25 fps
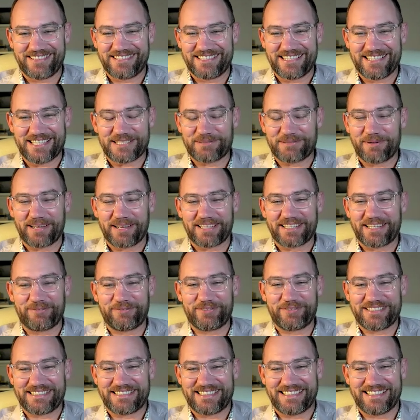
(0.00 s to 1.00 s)
just
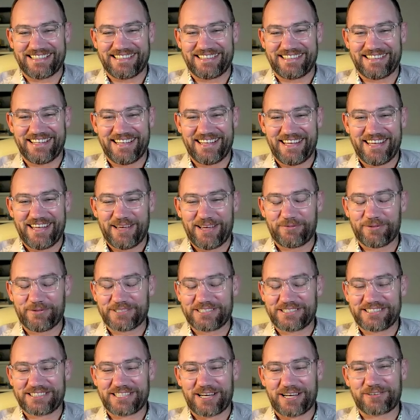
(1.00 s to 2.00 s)
magnificent.
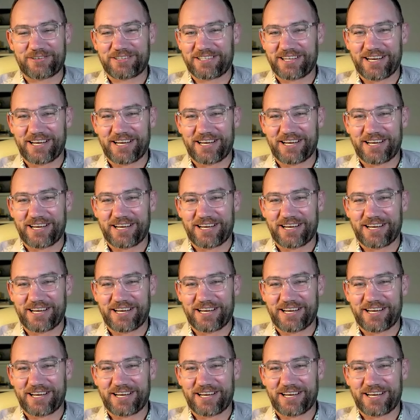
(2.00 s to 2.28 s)
Was so close.